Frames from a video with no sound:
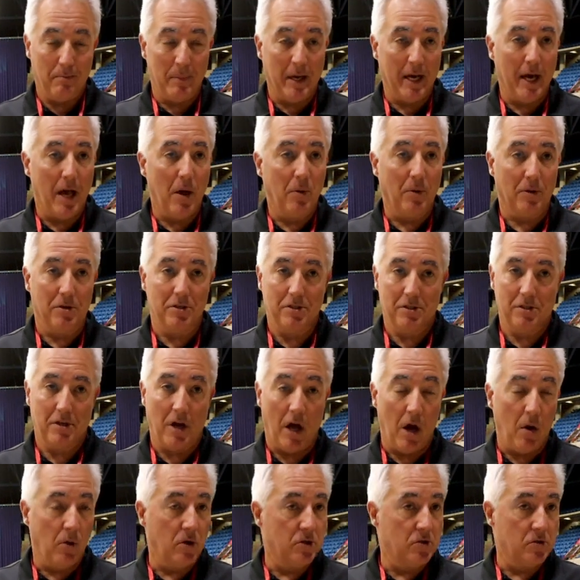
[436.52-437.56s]
Big Otis.
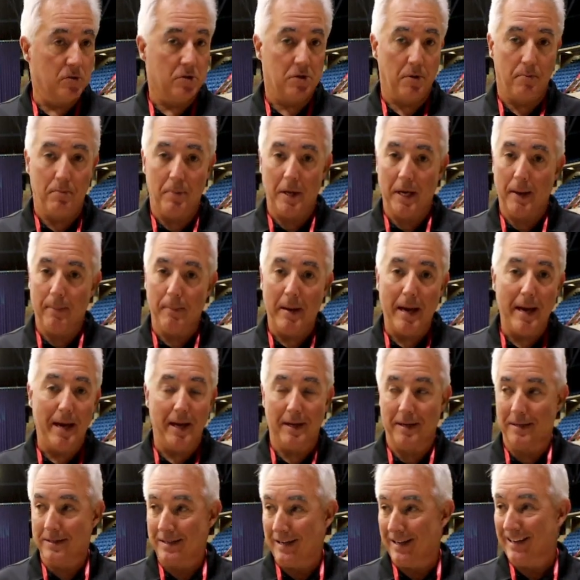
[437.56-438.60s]
Otis was a big
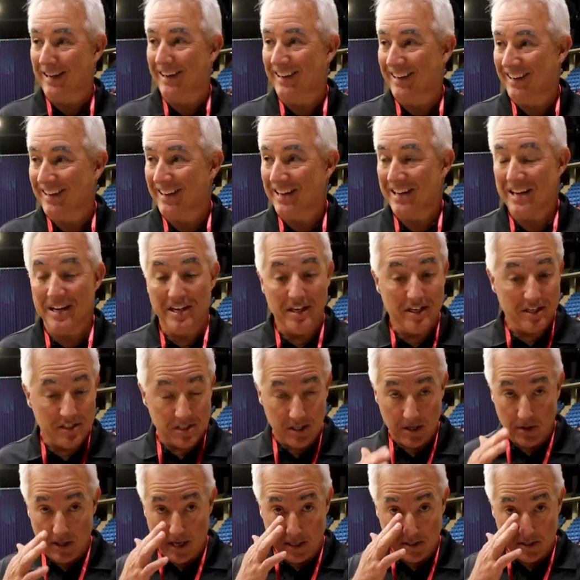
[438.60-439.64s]
man.
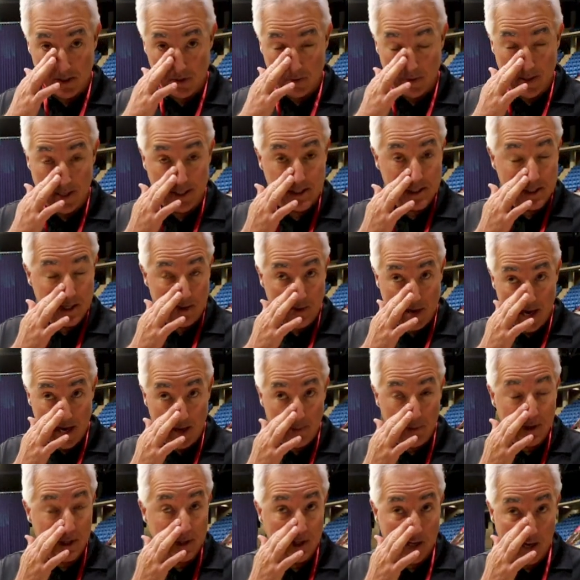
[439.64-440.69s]
So that's the reason he
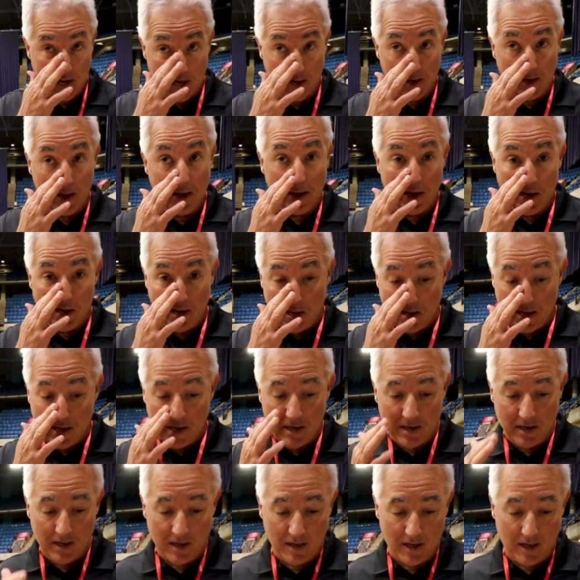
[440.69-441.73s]
named it
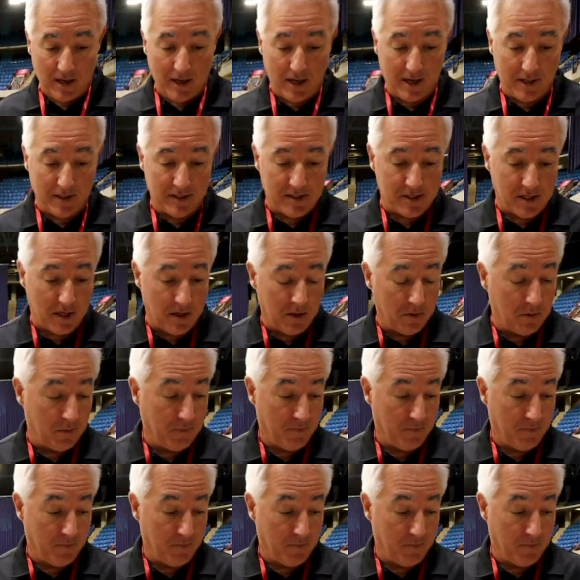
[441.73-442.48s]
that. And so.